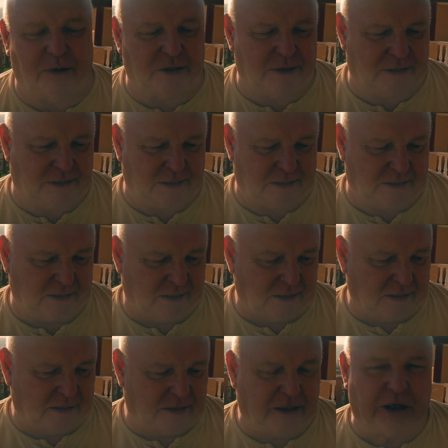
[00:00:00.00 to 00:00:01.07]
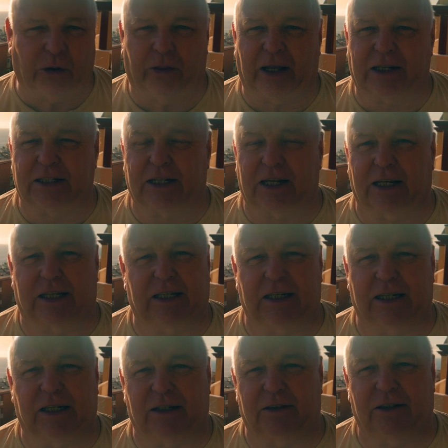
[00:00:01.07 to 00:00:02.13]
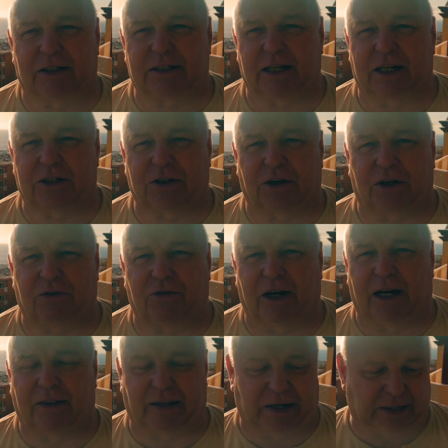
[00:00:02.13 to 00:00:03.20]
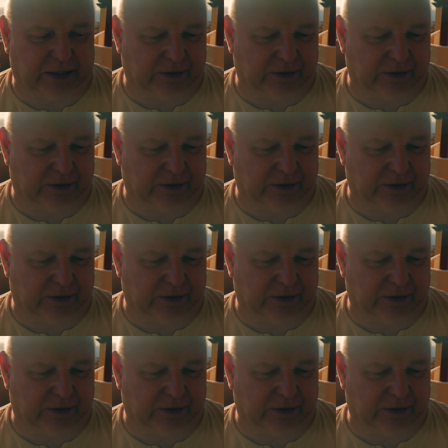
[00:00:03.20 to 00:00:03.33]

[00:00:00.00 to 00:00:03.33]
but you know what that's like here. They say it's going to rain, then it